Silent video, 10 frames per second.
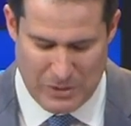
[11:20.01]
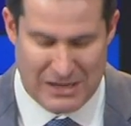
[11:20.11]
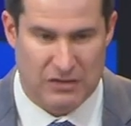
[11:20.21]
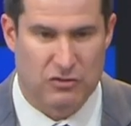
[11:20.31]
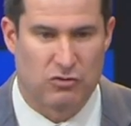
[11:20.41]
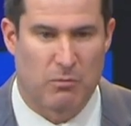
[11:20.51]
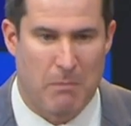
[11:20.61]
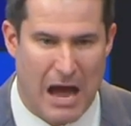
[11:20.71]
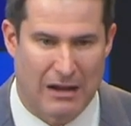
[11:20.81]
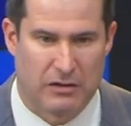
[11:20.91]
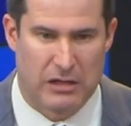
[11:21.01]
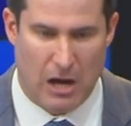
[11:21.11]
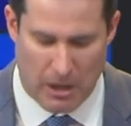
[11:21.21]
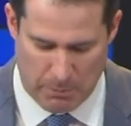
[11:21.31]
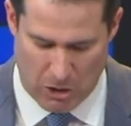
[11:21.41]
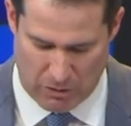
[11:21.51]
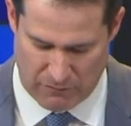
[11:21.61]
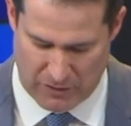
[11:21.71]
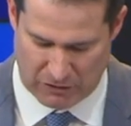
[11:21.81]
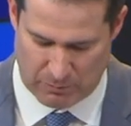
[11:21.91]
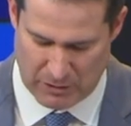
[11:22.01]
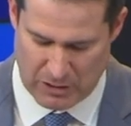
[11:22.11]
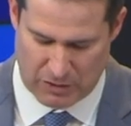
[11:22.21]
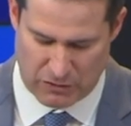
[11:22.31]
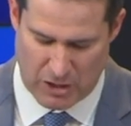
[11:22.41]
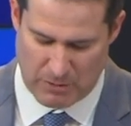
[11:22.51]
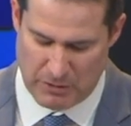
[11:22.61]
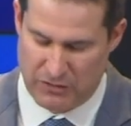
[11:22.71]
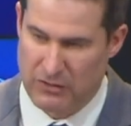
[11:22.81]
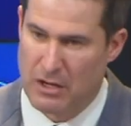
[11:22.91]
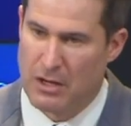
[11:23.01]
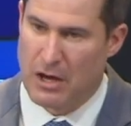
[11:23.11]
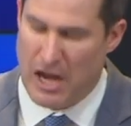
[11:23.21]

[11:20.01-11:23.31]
We need to dramatically up our investment in autonomous,